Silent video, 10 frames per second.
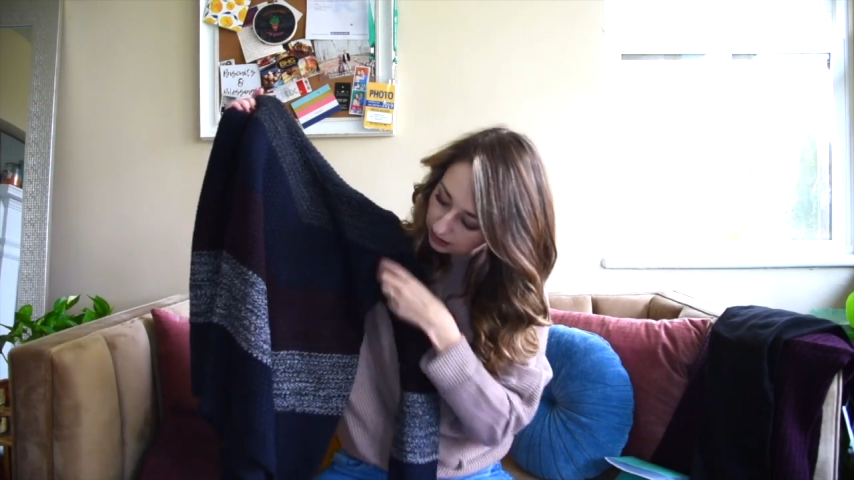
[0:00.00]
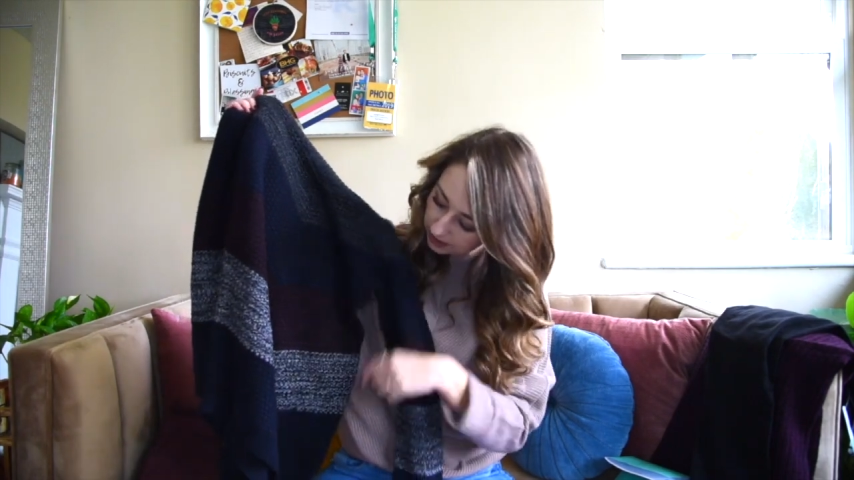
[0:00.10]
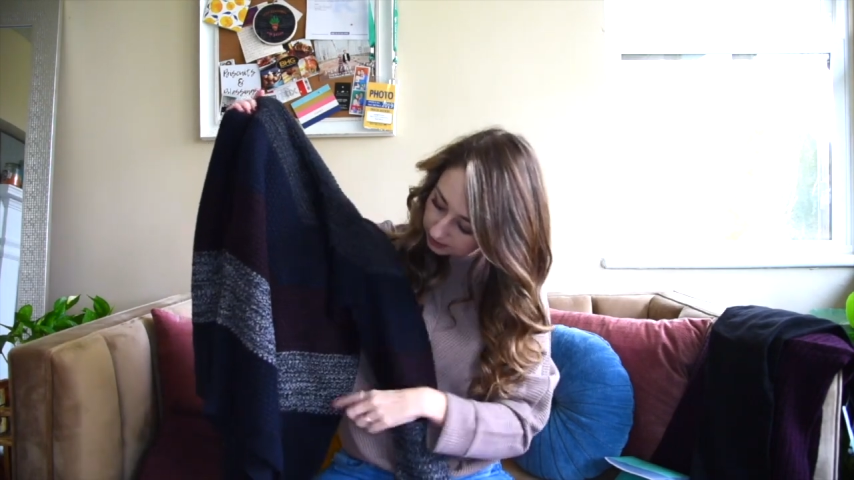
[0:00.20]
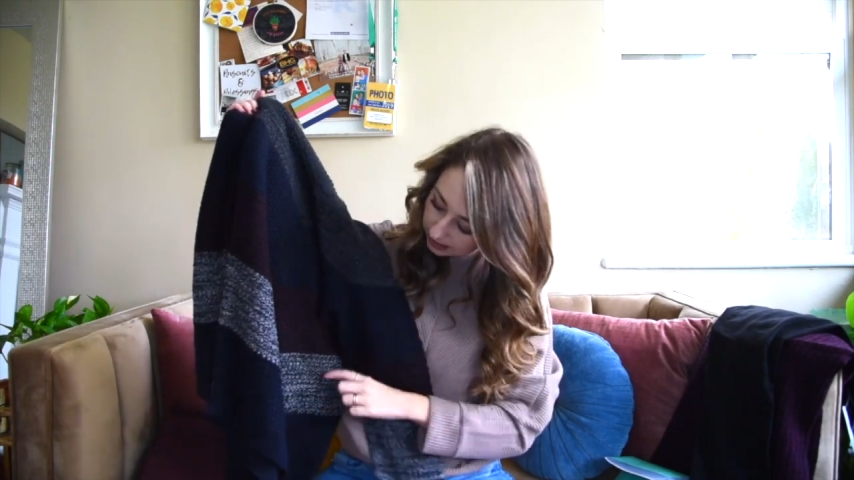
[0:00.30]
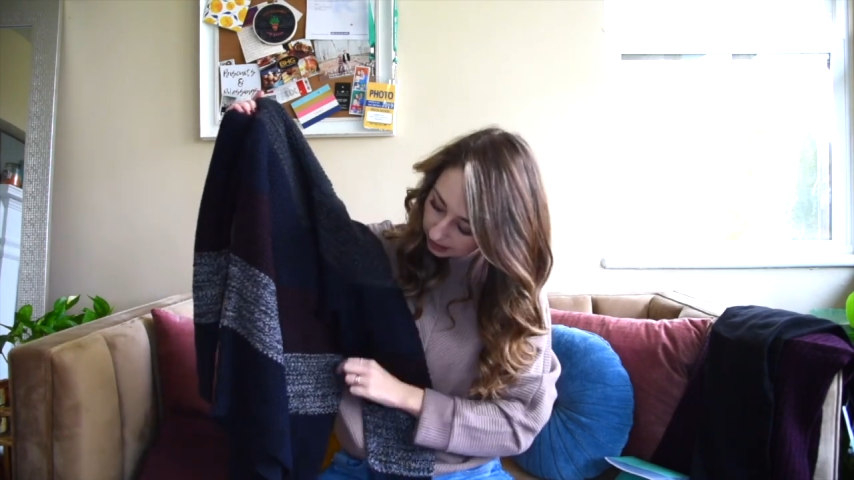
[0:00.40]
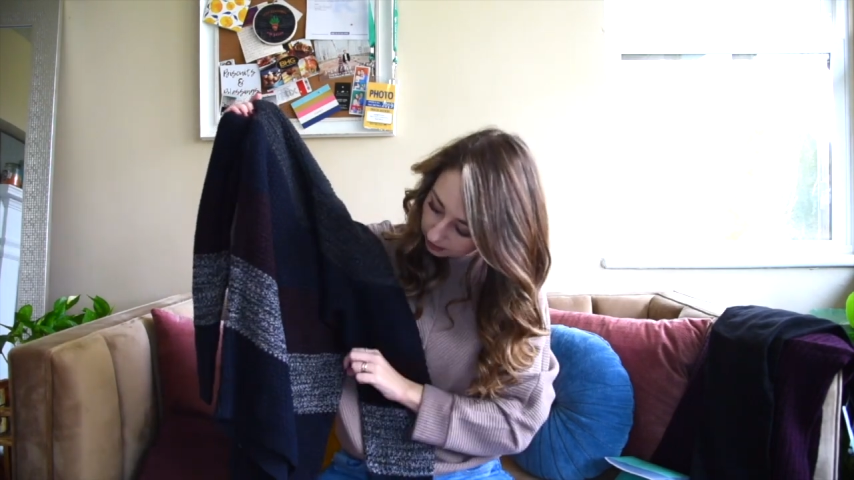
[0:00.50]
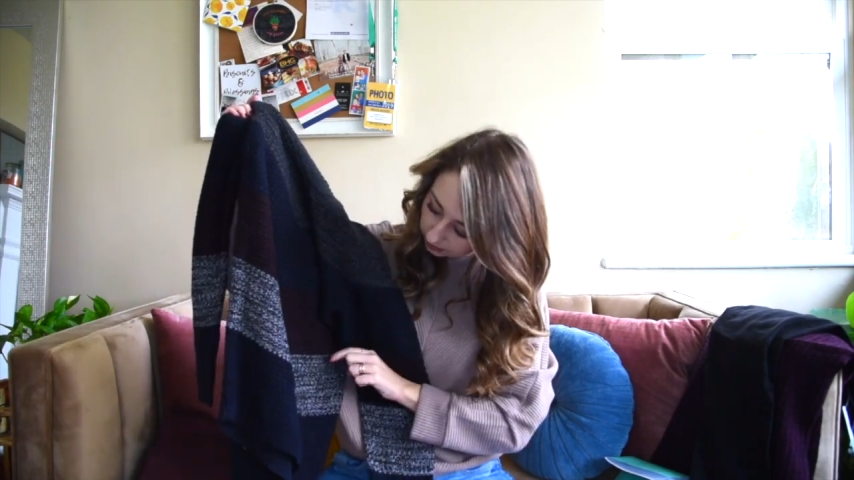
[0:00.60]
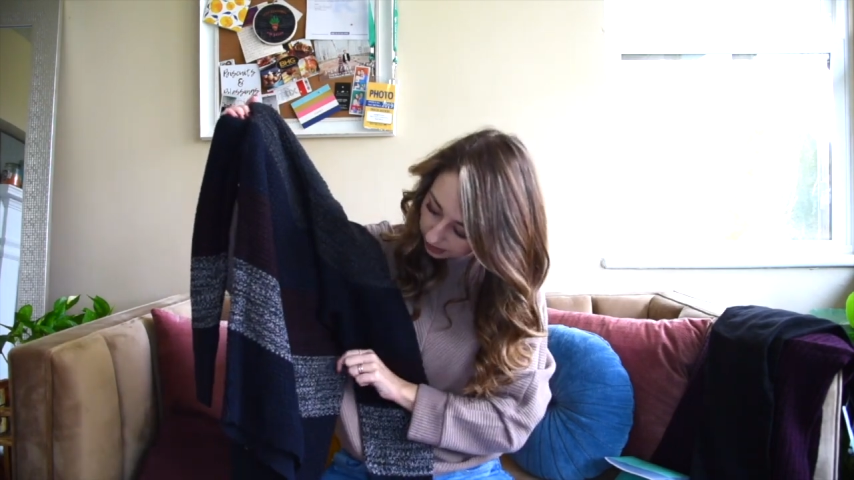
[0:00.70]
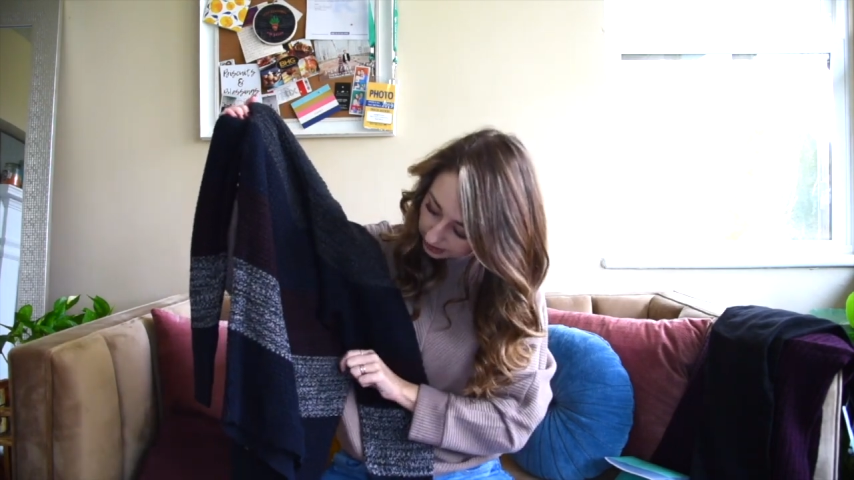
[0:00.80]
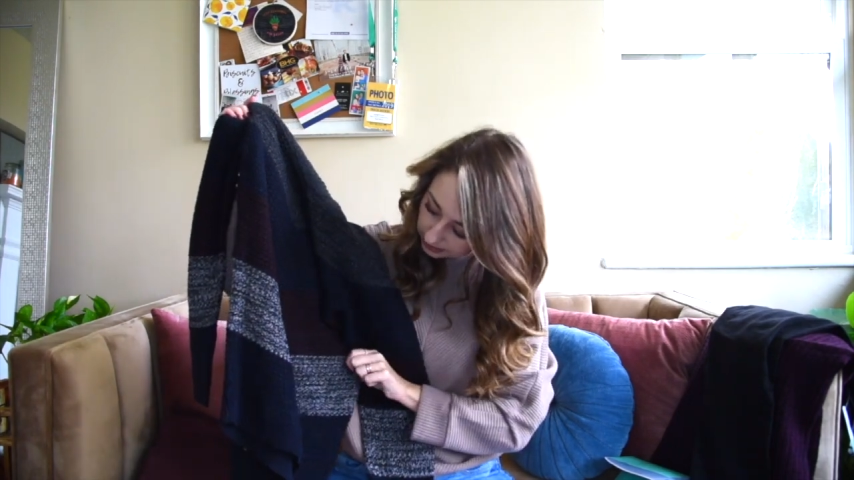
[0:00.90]
and this kind
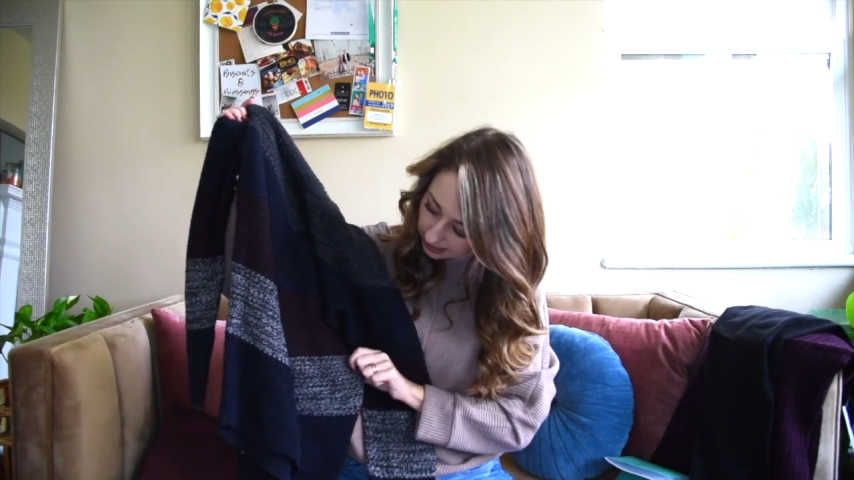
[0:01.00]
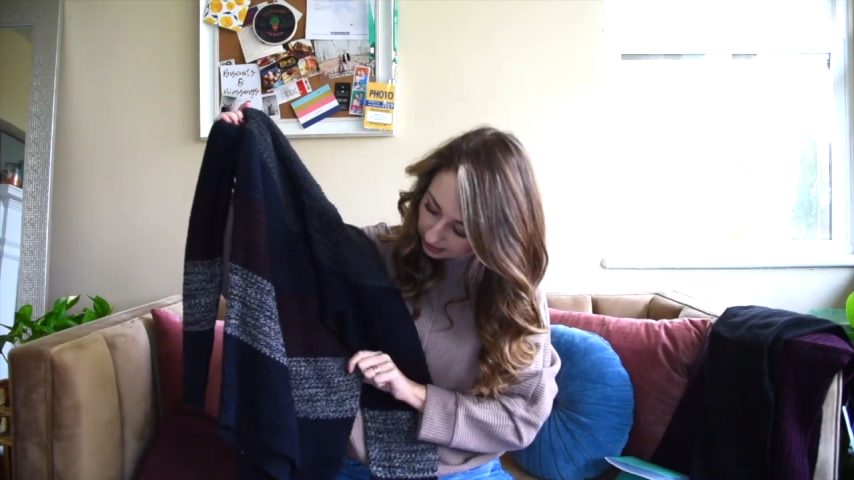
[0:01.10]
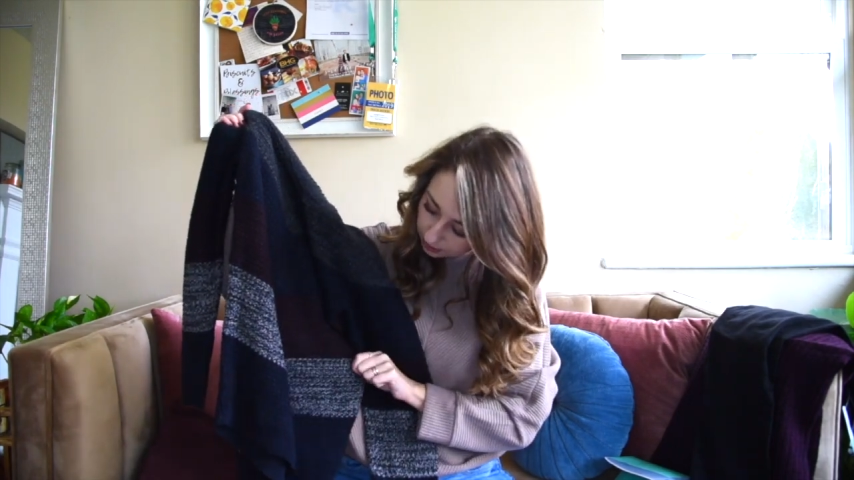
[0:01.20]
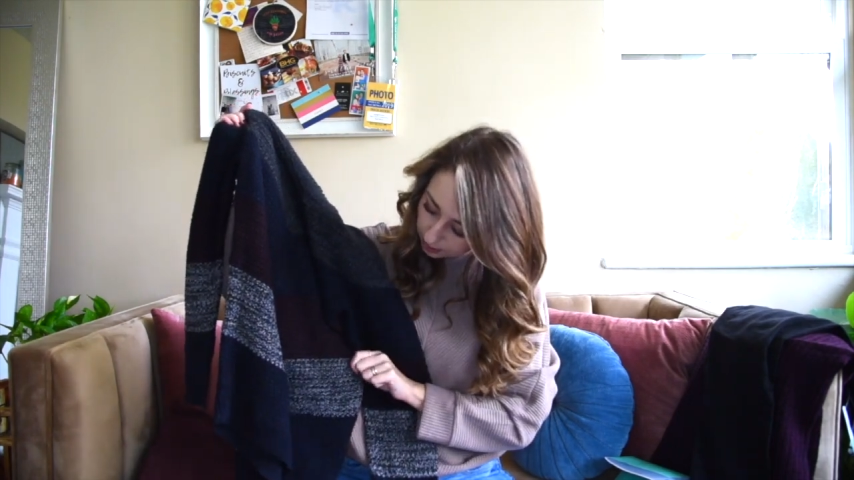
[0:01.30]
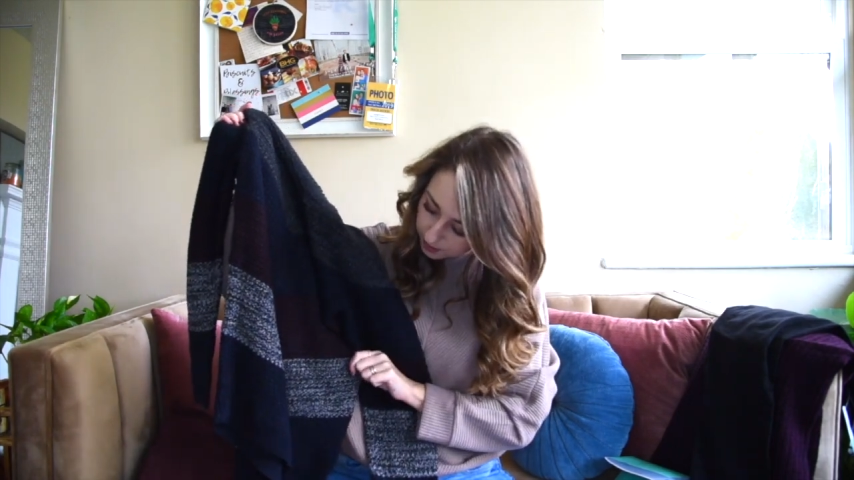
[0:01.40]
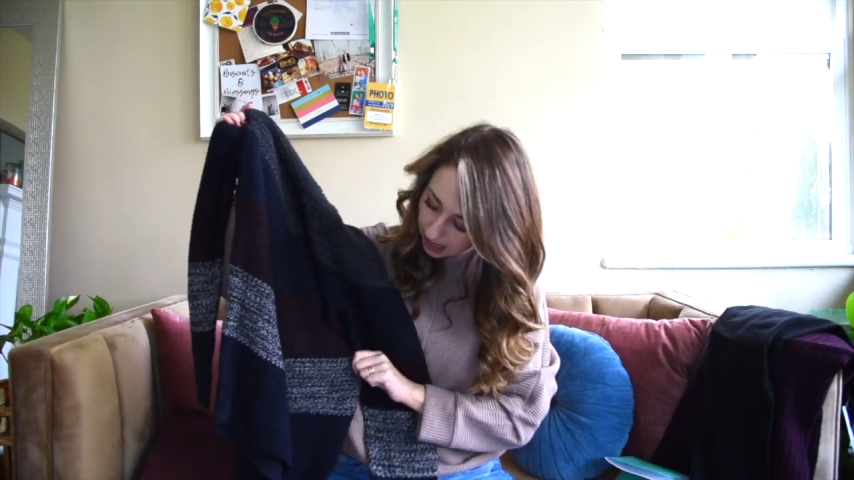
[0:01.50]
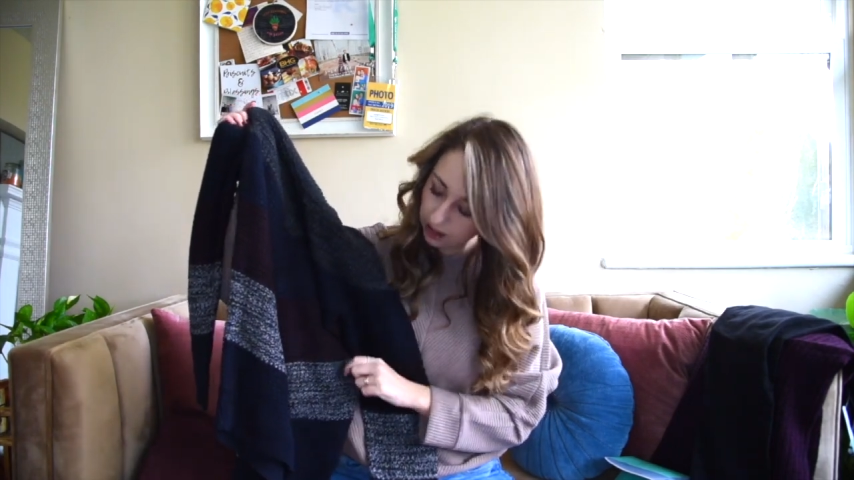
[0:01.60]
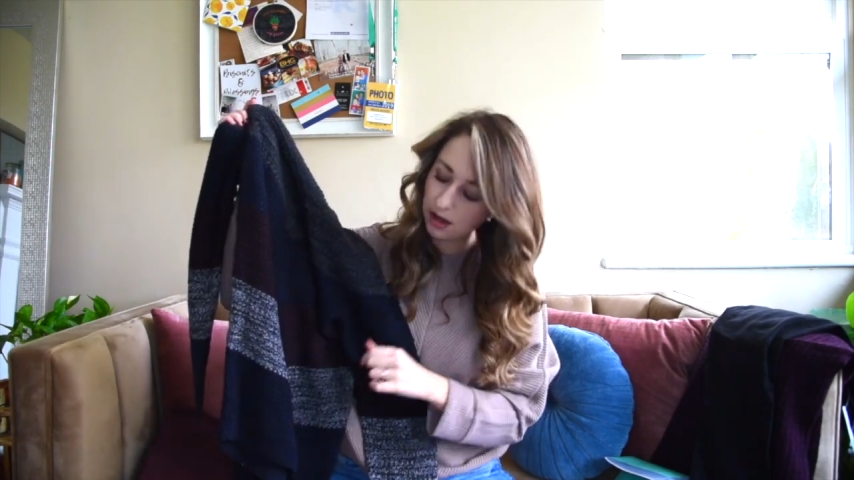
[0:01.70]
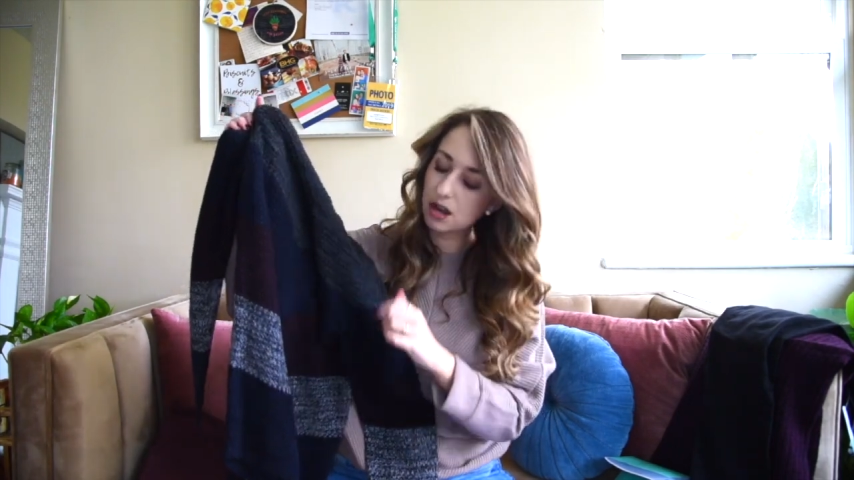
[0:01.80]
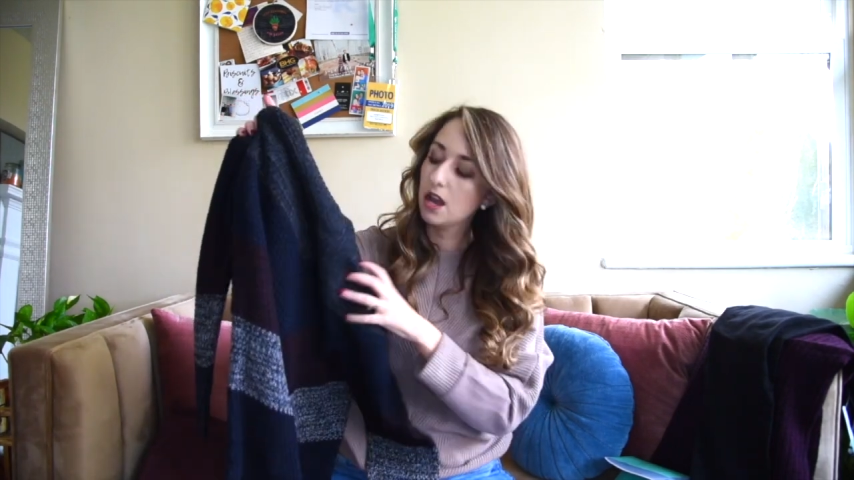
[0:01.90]
of like heathered pattern.